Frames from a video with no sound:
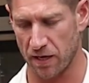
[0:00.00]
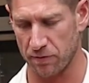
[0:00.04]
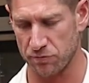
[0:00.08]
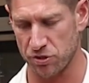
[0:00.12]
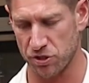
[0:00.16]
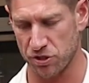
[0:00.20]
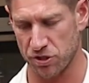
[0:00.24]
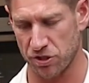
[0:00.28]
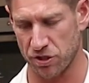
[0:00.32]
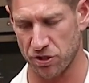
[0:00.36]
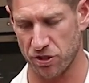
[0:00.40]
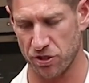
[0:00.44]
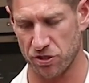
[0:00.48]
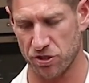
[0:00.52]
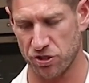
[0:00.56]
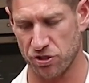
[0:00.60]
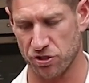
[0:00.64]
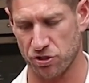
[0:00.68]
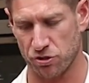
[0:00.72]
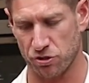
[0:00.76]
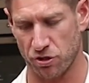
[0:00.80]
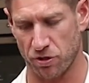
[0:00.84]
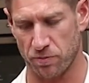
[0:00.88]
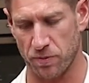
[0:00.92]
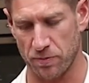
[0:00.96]
I'm just gonna
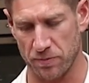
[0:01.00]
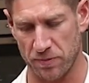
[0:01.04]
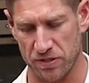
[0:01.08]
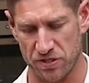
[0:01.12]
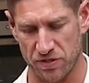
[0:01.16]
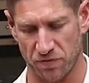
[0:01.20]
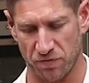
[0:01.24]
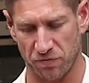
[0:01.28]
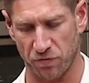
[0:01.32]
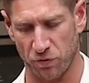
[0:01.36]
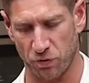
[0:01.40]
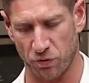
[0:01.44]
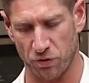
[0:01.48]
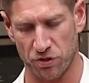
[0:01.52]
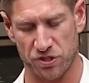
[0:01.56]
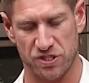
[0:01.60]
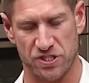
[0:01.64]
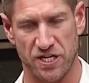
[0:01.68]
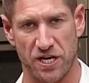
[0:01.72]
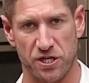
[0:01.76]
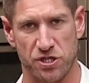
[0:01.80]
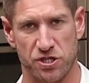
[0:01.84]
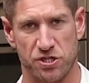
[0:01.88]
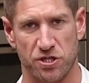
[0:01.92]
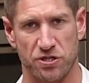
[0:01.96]
chop them into 4
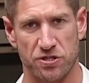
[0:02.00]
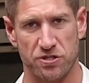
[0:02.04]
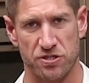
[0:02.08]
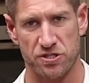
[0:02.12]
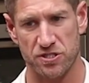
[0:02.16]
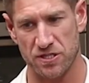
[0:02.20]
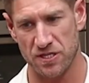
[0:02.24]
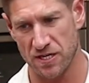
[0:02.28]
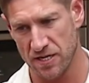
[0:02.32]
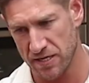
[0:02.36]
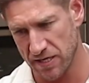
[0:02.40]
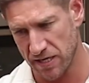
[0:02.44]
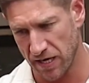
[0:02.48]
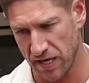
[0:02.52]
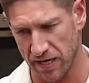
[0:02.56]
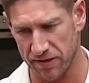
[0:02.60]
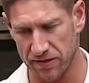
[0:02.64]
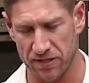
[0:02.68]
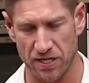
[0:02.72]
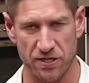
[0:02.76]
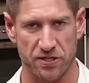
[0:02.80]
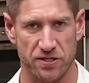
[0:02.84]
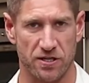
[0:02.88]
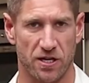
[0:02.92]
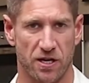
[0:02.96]
sections
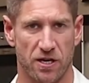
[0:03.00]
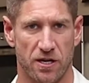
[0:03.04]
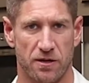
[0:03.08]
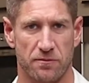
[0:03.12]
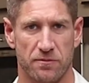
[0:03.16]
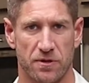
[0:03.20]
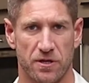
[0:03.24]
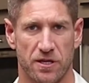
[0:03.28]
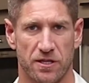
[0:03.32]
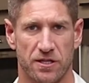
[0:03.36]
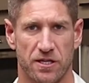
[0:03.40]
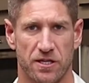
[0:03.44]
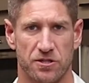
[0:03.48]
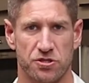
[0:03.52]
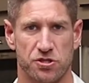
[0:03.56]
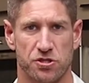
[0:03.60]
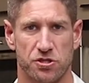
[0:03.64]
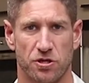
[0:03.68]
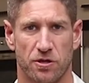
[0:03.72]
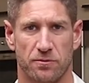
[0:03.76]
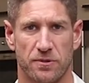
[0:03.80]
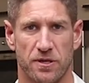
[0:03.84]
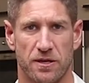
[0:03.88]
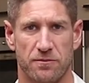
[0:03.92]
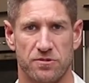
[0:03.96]
and then
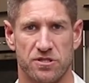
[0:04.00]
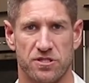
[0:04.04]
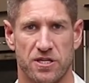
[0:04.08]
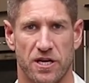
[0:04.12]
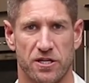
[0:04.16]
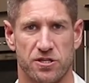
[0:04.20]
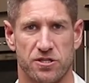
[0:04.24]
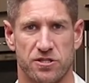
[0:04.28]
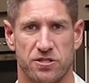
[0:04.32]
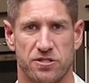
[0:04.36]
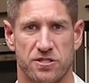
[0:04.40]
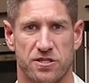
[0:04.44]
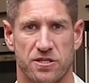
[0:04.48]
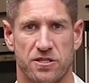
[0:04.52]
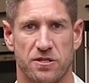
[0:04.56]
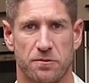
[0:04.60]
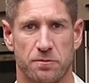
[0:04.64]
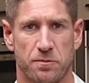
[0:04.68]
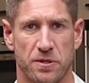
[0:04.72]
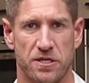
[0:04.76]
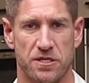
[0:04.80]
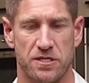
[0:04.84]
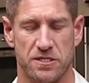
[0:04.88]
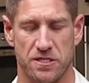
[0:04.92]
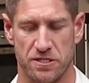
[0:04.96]
chop them sections into
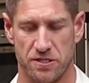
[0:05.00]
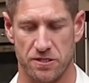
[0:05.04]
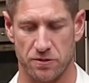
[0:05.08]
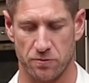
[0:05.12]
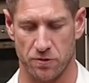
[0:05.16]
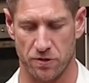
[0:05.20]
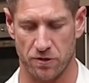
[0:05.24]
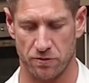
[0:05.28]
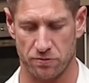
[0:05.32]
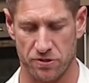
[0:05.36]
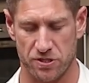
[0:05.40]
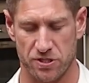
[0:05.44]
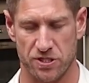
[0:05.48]
pieces as well.